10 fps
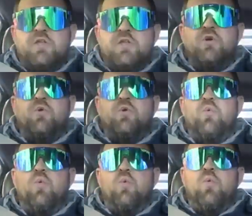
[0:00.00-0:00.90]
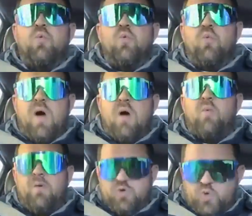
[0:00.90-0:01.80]
too, while
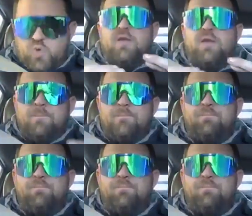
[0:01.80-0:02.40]
we were joined.